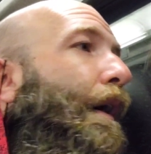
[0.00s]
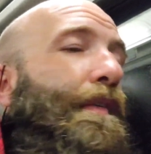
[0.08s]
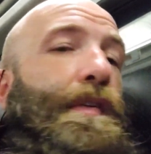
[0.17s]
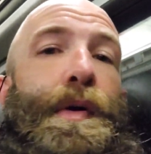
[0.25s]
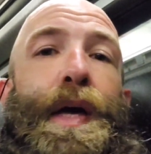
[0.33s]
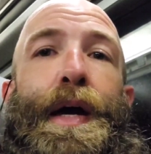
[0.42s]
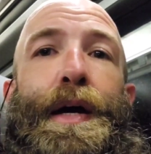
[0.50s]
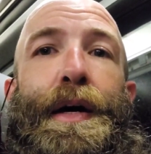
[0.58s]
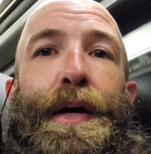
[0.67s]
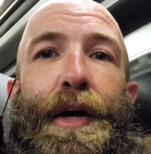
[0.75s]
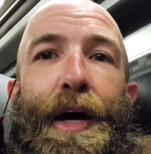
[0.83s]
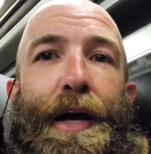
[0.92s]
So yeah,
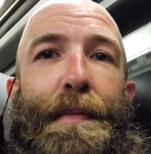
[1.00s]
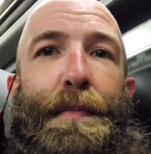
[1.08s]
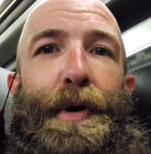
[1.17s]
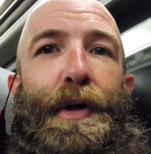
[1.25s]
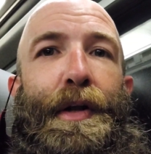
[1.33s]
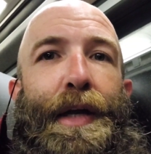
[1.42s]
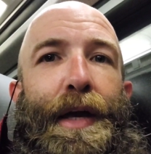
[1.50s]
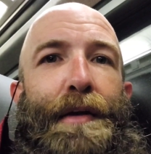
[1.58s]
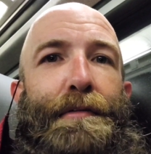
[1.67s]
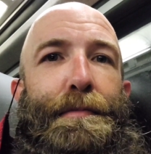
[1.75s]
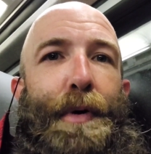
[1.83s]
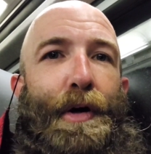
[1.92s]
I am pulling out
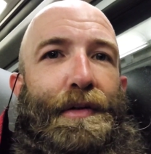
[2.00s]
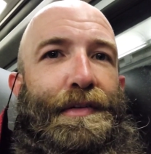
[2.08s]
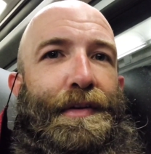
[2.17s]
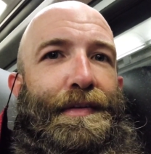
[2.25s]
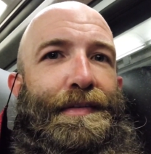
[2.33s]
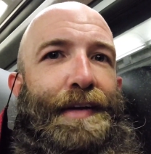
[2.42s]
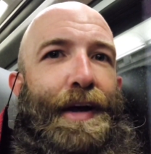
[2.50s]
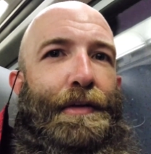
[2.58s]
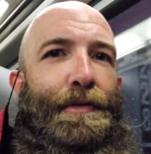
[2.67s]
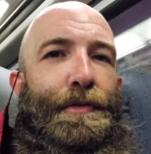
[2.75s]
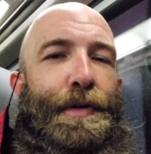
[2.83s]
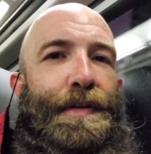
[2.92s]
of Boston
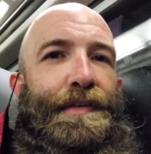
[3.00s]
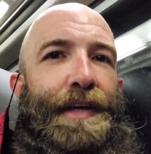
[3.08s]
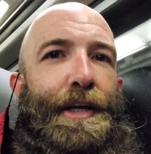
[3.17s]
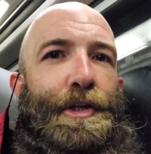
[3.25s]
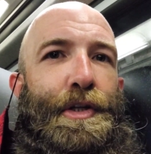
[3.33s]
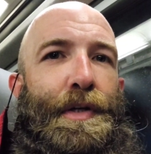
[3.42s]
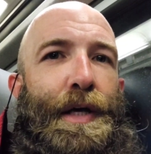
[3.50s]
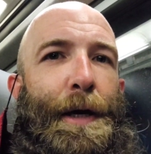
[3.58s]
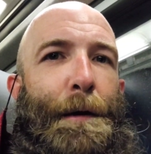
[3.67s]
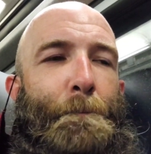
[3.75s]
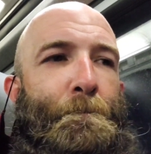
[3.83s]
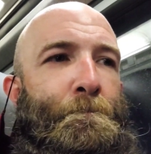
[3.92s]
South Street Station
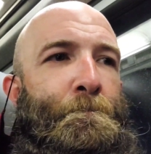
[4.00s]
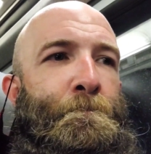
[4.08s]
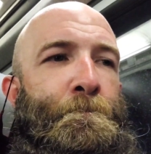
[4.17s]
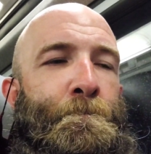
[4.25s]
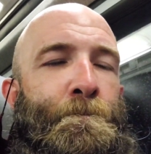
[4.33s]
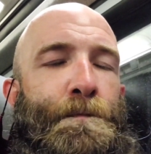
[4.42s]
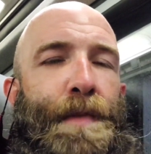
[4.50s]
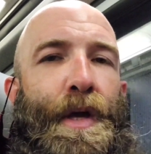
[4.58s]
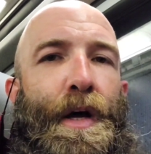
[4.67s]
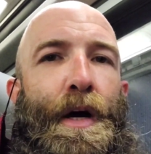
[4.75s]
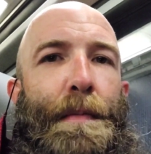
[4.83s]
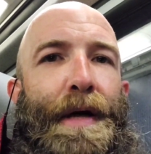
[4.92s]
now.
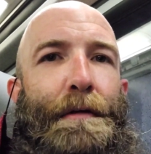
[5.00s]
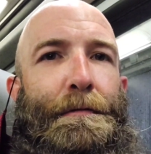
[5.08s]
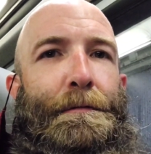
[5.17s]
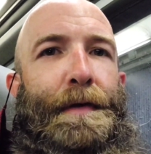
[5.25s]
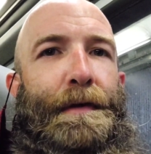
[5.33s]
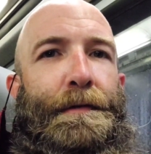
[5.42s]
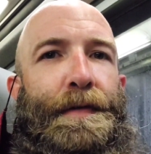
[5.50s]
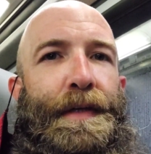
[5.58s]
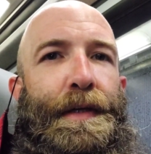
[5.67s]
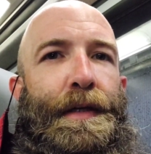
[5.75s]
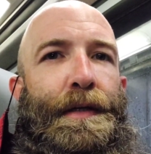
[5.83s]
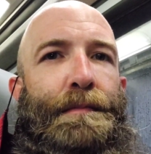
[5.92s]
About
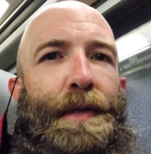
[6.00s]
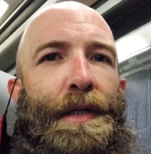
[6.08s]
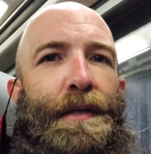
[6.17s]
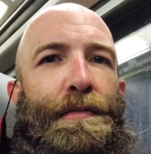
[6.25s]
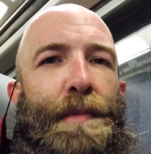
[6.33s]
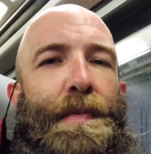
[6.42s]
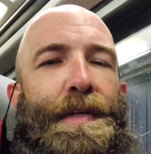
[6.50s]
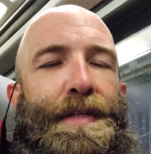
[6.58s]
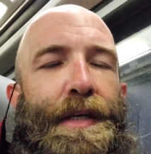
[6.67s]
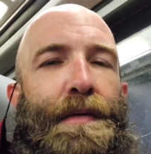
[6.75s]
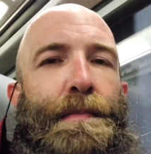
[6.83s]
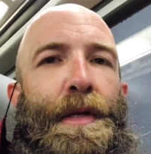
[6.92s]
15 minutes, maybe
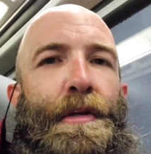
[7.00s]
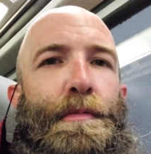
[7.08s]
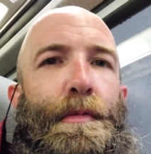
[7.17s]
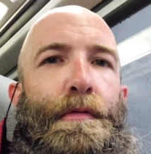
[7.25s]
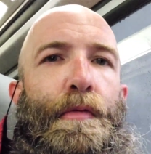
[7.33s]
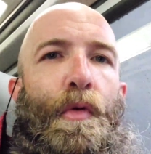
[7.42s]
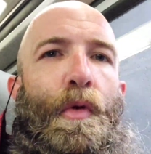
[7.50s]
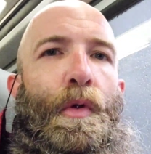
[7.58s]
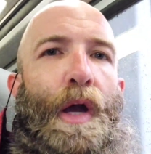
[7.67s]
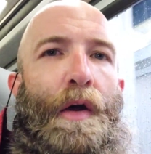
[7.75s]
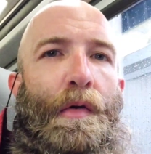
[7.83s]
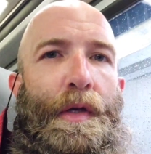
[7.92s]
10 minutes before
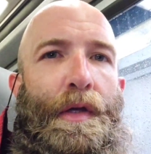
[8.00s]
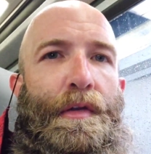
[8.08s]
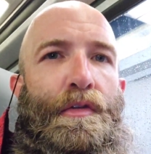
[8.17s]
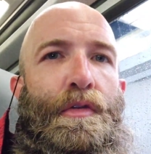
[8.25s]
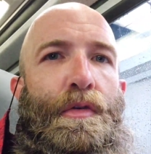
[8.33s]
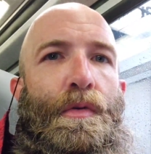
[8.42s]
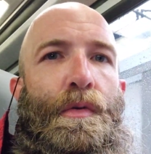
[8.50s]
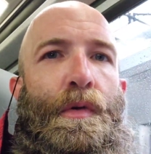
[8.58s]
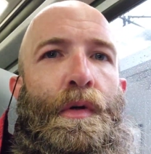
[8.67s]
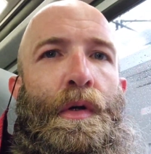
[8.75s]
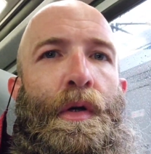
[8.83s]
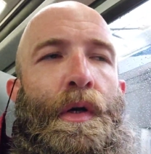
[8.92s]
I'll get to
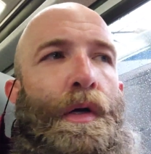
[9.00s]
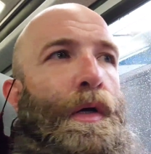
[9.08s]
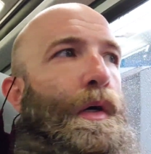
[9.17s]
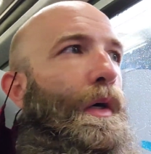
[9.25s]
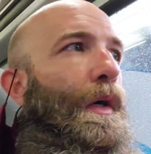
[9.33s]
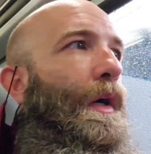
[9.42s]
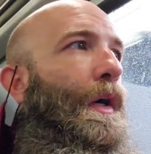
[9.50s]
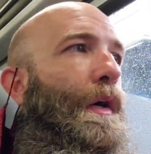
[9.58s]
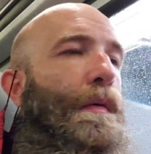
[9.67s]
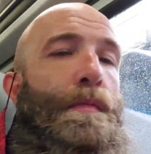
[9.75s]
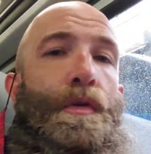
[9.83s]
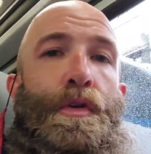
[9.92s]

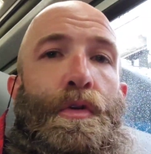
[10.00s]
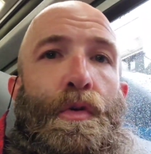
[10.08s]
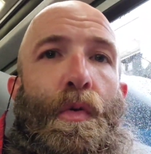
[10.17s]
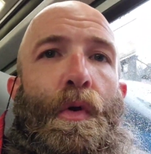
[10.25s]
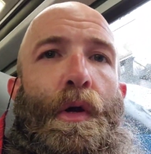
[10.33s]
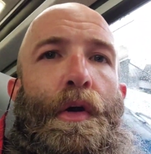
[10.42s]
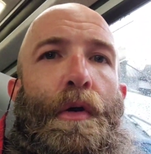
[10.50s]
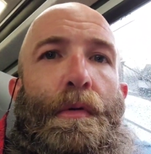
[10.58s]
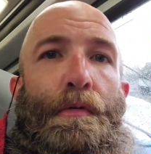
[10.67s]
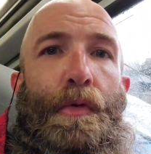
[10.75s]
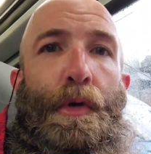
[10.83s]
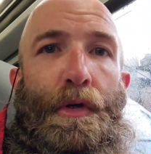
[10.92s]
New York, or
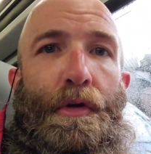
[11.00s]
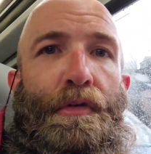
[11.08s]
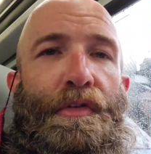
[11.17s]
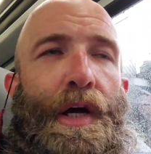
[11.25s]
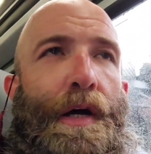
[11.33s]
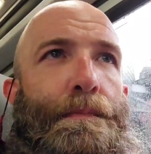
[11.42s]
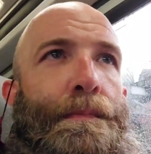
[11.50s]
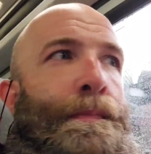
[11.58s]
before your stop.